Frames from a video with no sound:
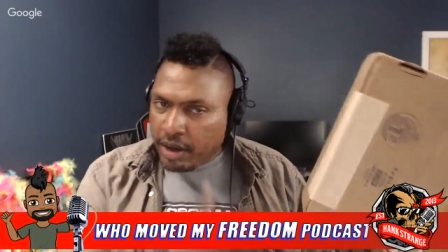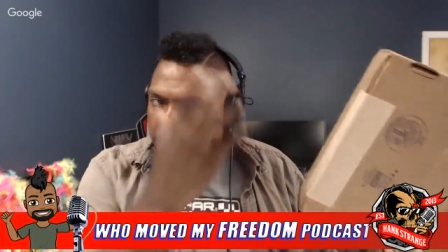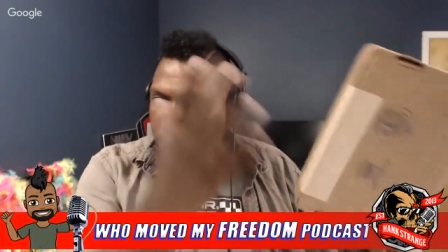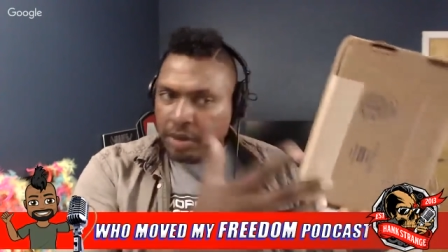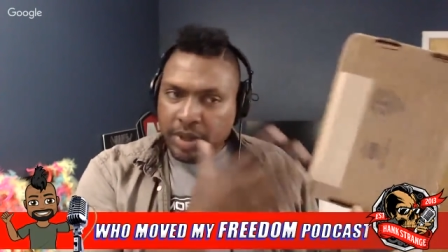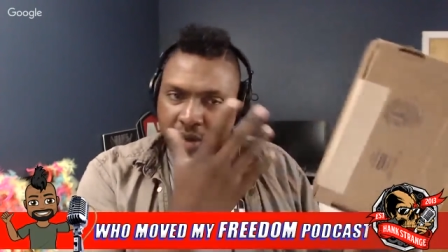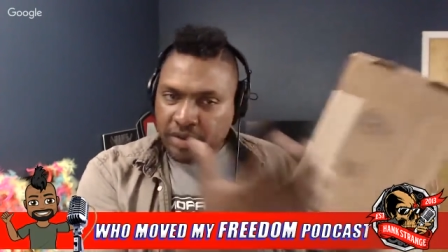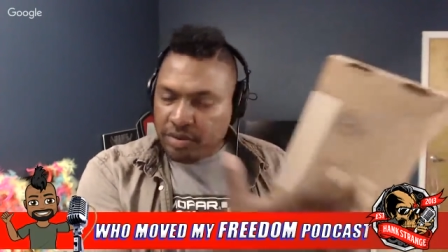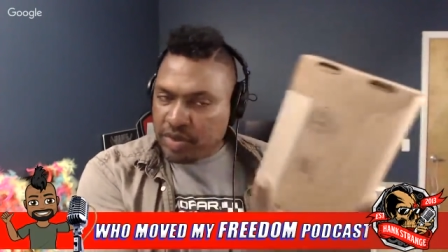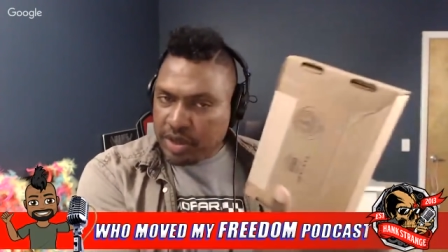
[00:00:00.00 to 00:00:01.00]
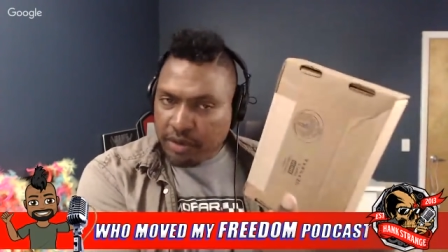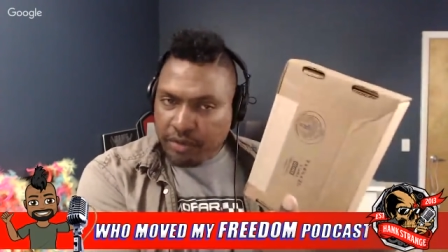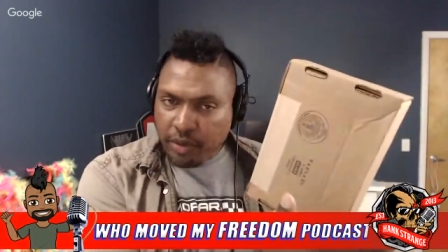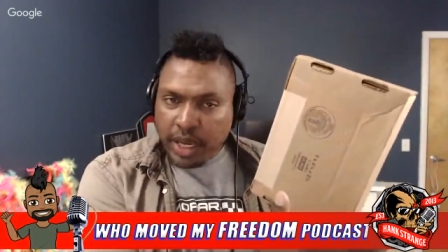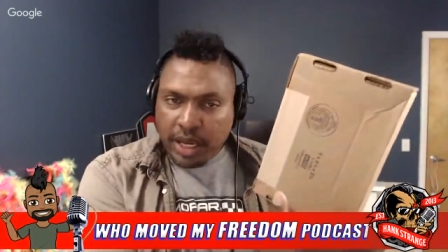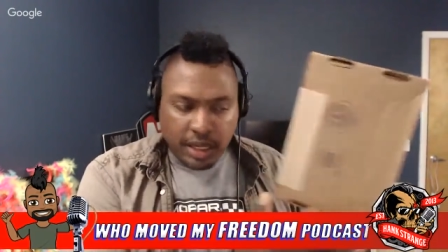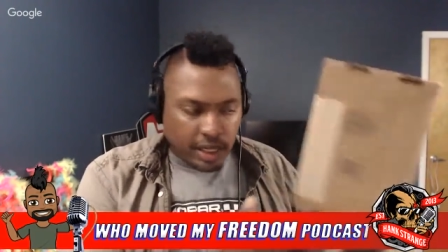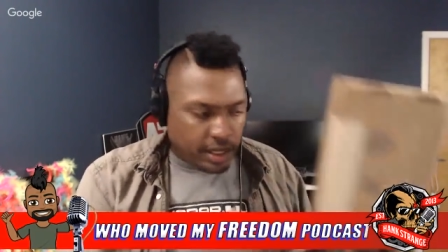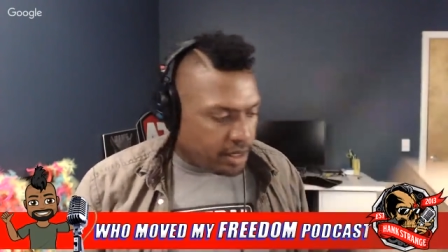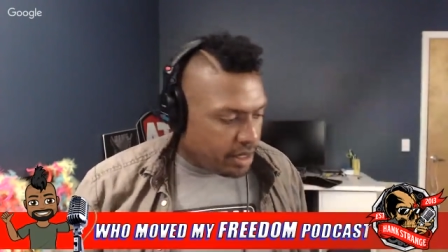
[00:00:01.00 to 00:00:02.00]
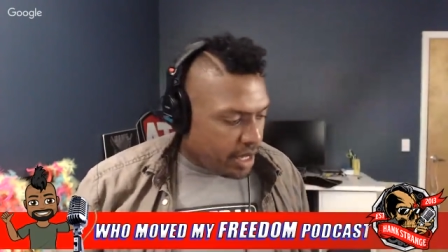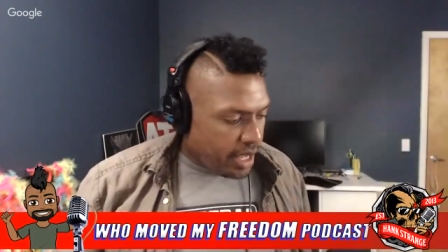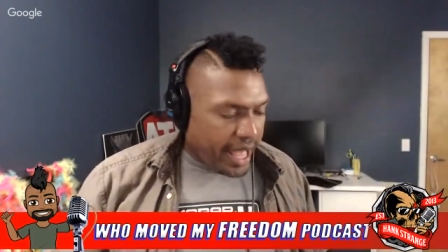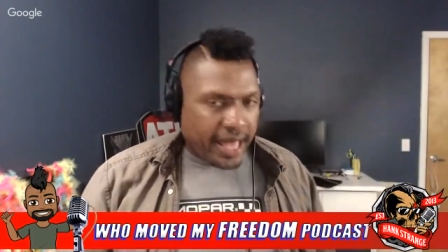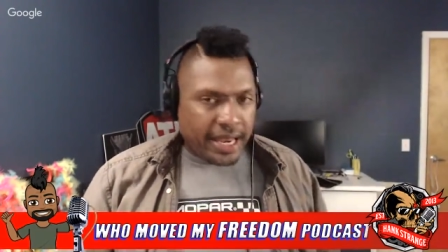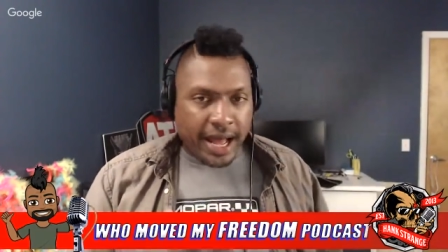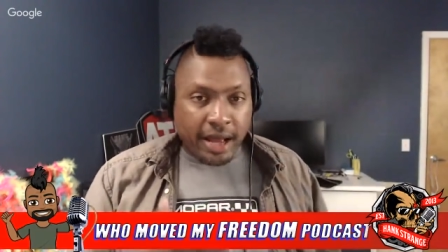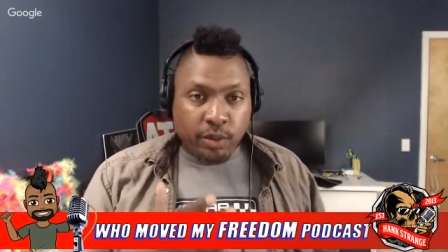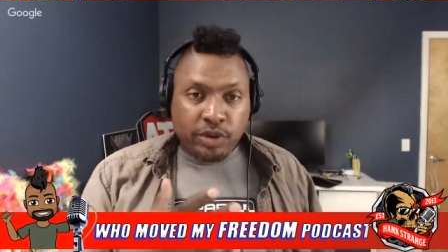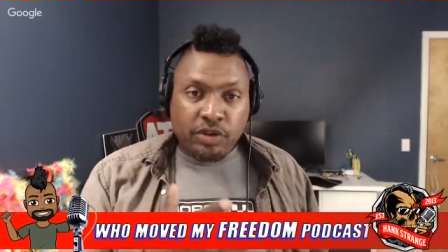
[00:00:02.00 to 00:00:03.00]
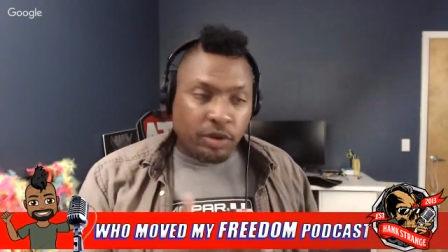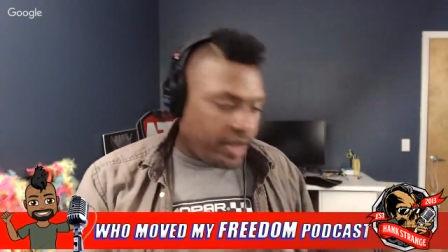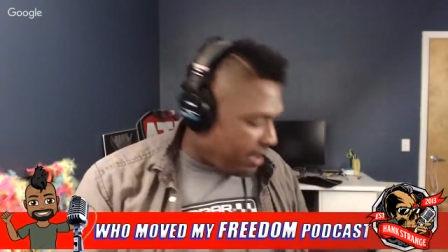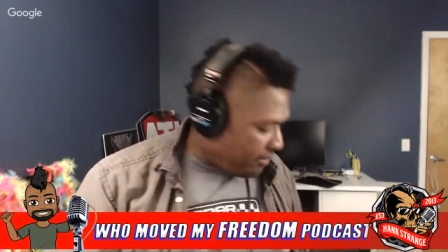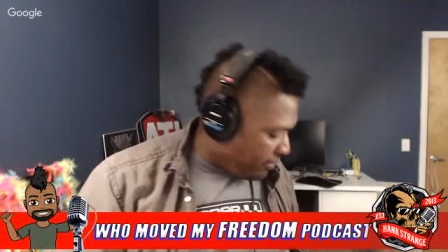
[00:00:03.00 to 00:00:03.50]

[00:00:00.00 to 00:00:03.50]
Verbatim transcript: Maybe give some stuff away in here, and I would do that for